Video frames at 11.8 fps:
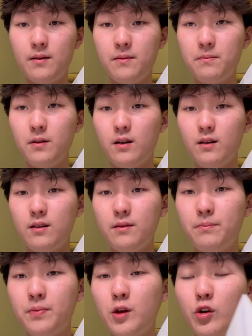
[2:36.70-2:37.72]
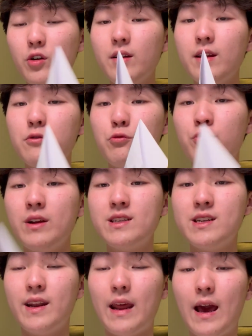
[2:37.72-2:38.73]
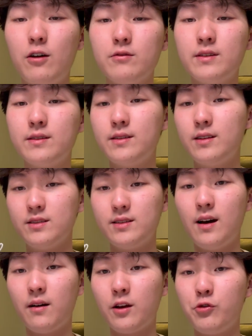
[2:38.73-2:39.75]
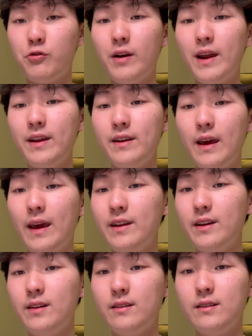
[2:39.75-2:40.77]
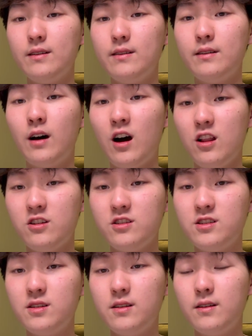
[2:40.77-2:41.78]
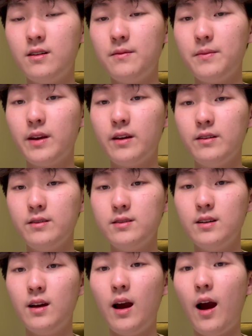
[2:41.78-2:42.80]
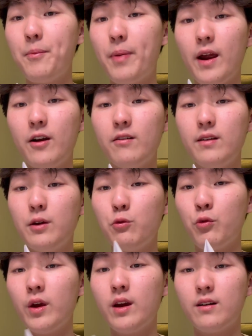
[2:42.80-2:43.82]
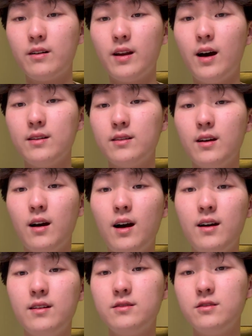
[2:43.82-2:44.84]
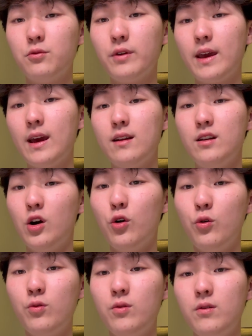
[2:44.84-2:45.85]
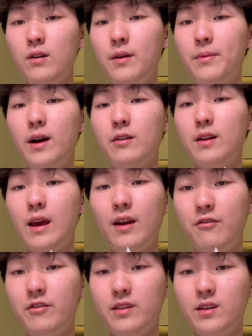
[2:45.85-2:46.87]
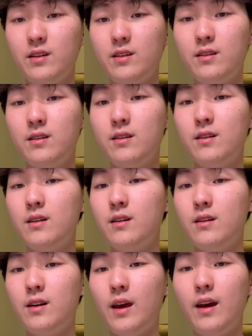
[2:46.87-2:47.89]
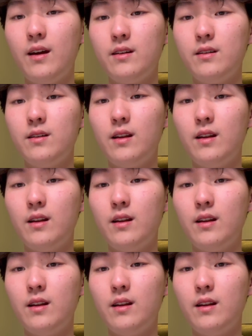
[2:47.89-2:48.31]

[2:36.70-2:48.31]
But purely reaching out does not create any knowledge, because apparently we are not God, so we can't know about everything, and